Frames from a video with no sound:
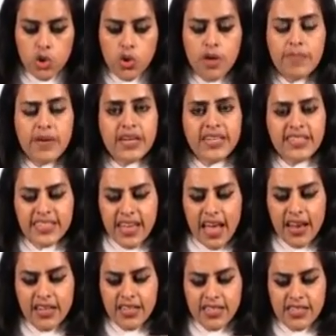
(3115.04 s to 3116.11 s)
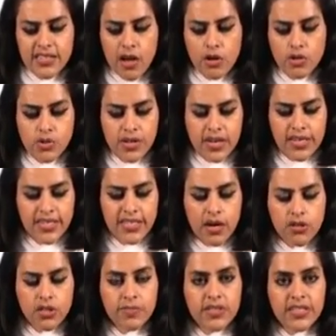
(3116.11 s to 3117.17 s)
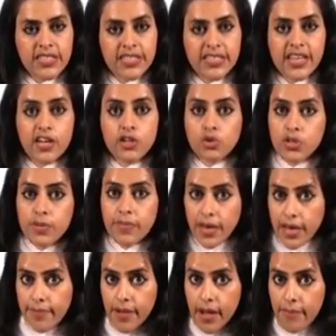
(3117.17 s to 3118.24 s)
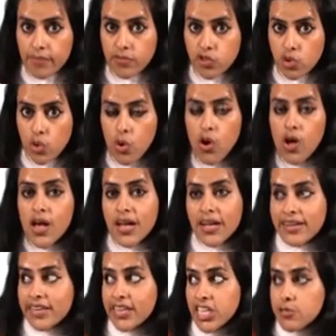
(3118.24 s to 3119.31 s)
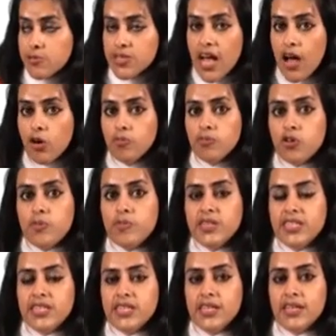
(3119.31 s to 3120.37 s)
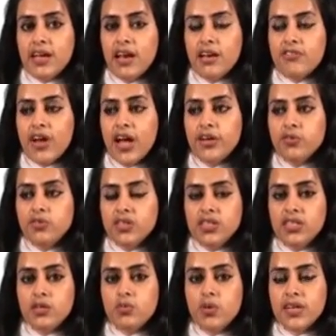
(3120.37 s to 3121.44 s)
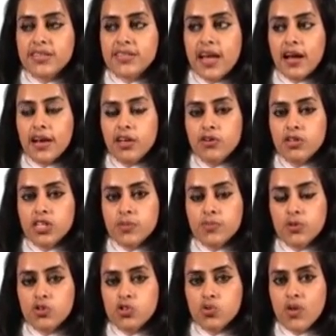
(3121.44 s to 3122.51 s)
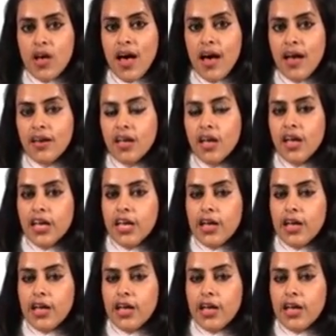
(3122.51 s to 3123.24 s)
Your biggest challenge is now to cut down the material to the minimum. So crisp down your material. Try to see that what exactly you are supposed to add.